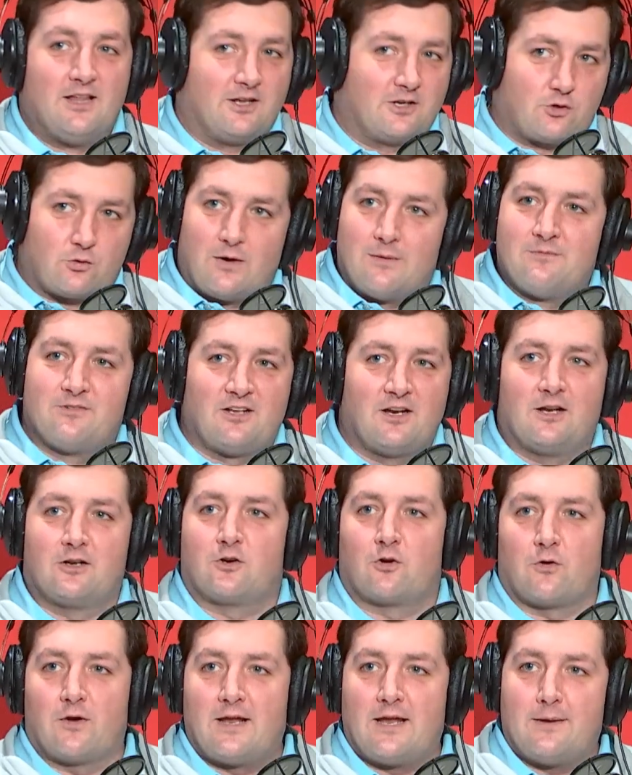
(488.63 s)
The Crimson and
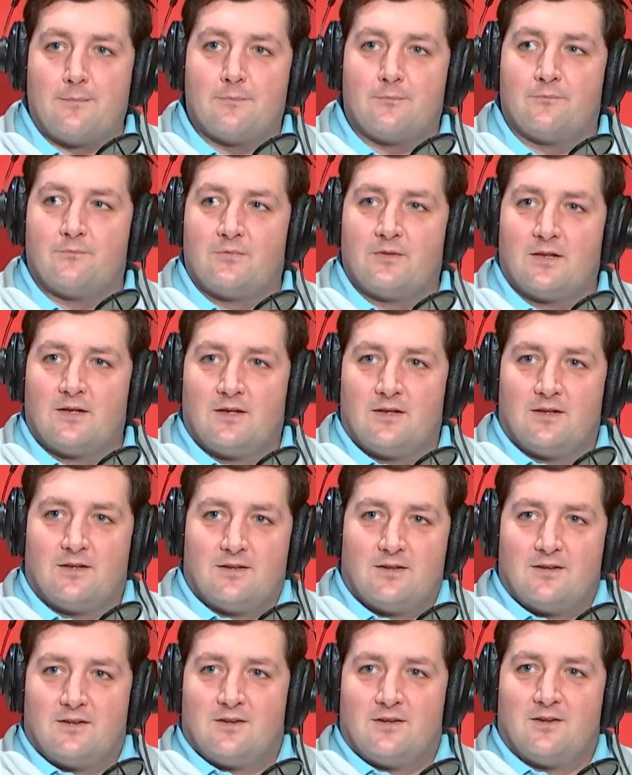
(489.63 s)
Cream,
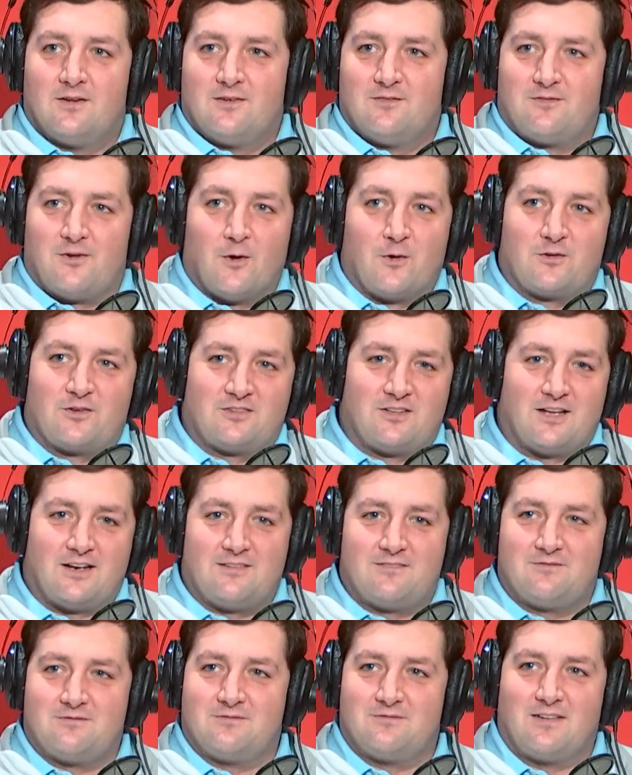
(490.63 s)
folks,
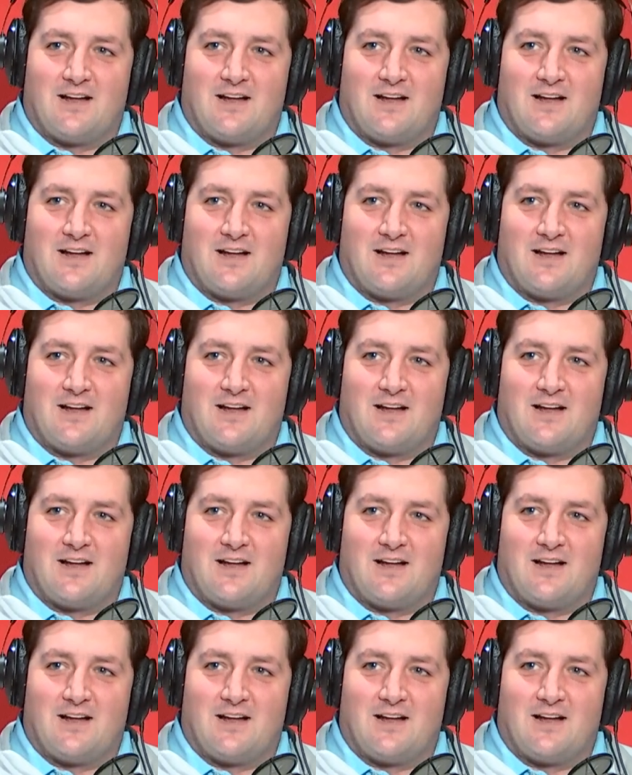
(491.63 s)
that